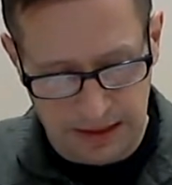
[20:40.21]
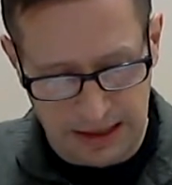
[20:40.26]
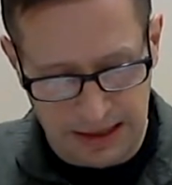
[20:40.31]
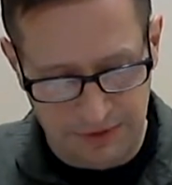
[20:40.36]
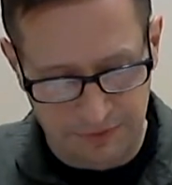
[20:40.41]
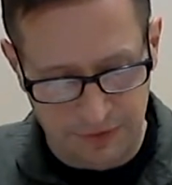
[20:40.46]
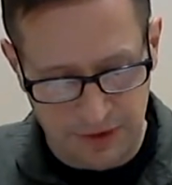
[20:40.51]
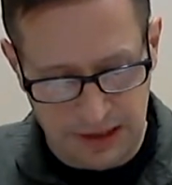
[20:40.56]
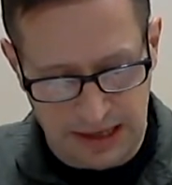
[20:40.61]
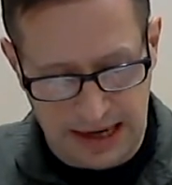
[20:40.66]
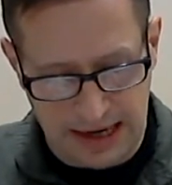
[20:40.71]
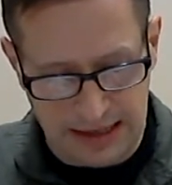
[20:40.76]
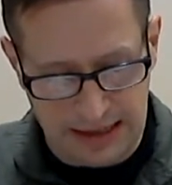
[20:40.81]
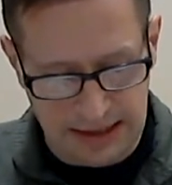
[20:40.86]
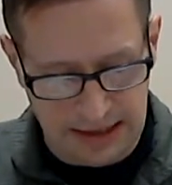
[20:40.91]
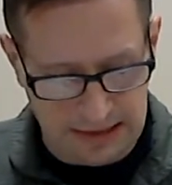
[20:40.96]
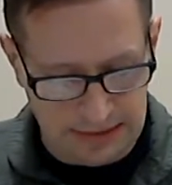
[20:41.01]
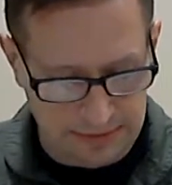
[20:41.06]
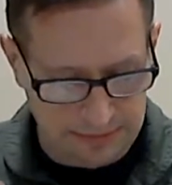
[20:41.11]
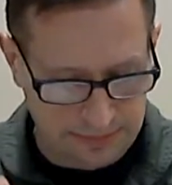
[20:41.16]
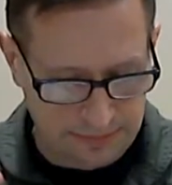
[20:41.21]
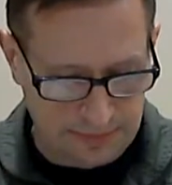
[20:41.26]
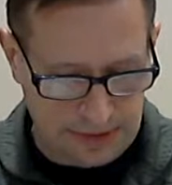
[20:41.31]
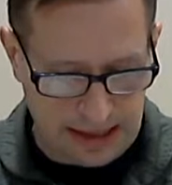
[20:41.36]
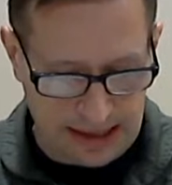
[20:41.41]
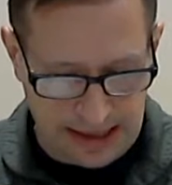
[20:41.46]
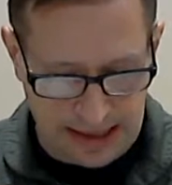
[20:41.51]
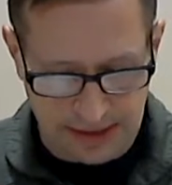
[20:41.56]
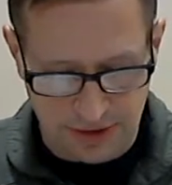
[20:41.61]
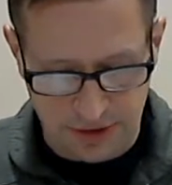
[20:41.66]
if you're not getting
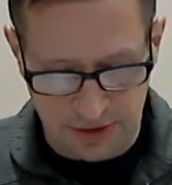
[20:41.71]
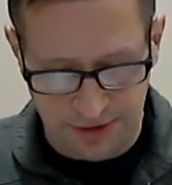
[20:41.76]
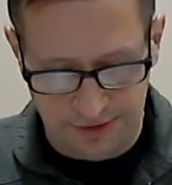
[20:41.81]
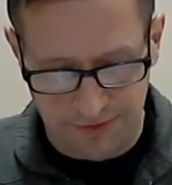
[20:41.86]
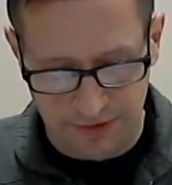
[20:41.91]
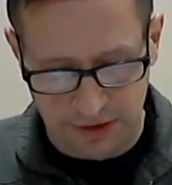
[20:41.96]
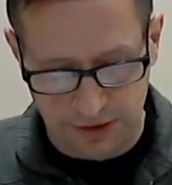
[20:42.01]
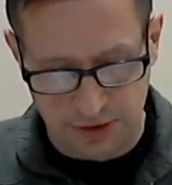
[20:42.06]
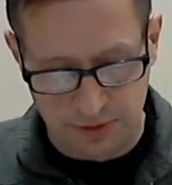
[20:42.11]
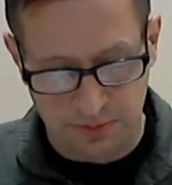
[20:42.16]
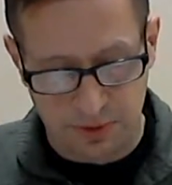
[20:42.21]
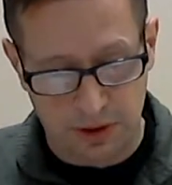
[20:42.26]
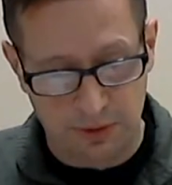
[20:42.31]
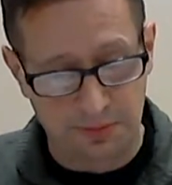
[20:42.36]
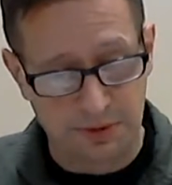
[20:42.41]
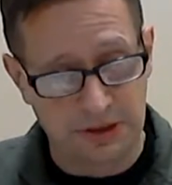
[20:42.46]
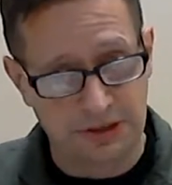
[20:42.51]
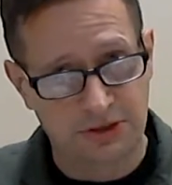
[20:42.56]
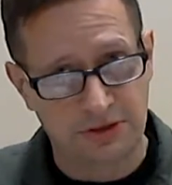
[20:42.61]
an answer you feel is appropriate,